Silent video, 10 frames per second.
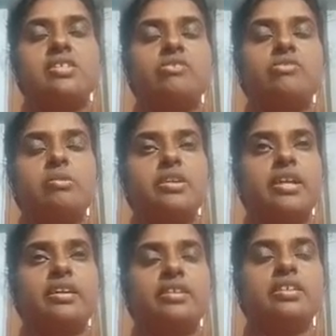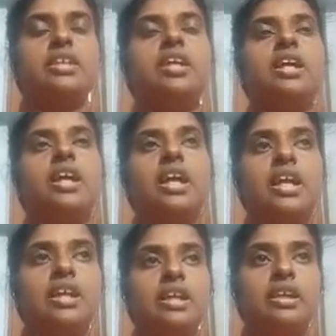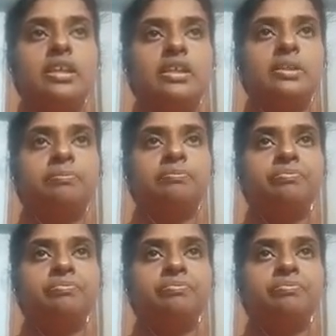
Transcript: It will be like that. And